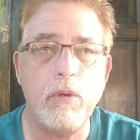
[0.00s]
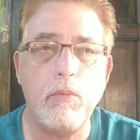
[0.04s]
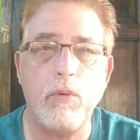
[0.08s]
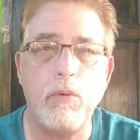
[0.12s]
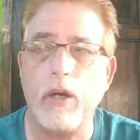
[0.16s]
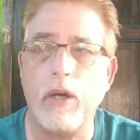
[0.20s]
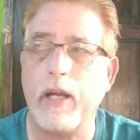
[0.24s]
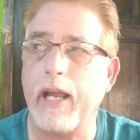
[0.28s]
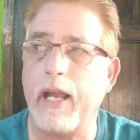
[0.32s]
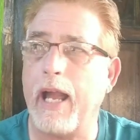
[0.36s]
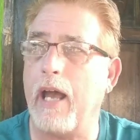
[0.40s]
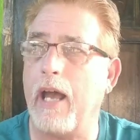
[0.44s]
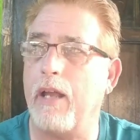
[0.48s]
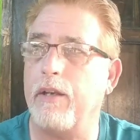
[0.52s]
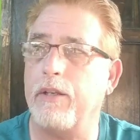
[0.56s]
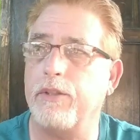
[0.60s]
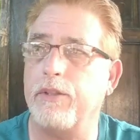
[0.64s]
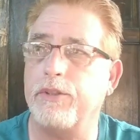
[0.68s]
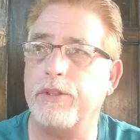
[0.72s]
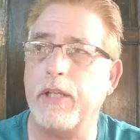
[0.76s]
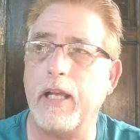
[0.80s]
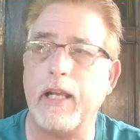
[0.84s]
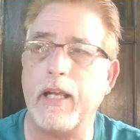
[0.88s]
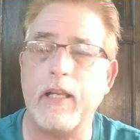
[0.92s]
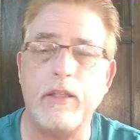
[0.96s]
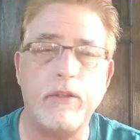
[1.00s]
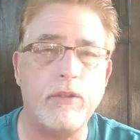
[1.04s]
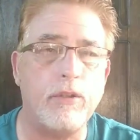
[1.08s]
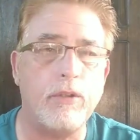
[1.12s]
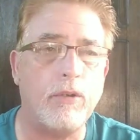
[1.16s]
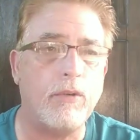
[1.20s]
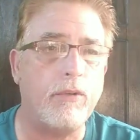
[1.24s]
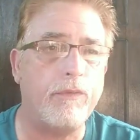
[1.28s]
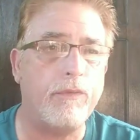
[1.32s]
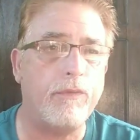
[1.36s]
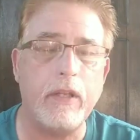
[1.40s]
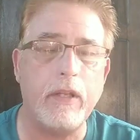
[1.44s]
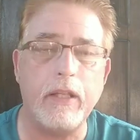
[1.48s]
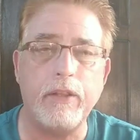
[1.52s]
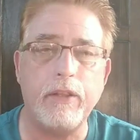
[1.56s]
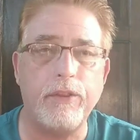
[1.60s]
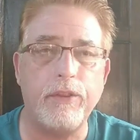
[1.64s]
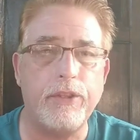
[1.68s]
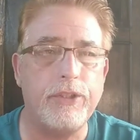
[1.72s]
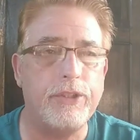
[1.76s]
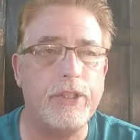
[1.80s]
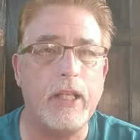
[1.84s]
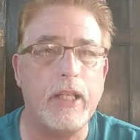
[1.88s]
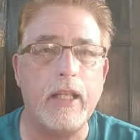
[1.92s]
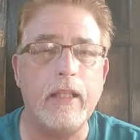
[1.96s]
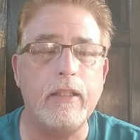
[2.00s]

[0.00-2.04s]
we work out in the second, third, fifth,